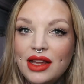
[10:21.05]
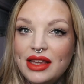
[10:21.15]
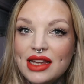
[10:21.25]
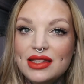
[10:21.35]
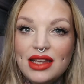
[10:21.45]

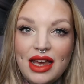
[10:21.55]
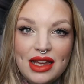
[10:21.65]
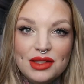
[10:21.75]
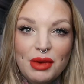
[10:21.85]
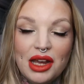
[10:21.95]
This
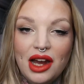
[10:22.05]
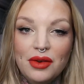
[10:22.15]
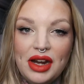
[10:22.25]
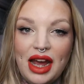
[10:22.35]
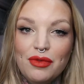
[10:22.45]
is my
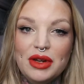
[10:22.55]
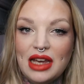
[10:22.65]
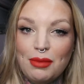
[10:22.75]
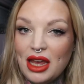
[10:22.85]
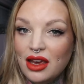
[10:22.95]
current
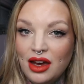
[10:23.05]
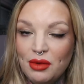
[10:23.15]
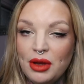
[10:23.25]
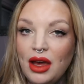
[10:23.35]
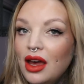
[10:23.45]
everyday makeup.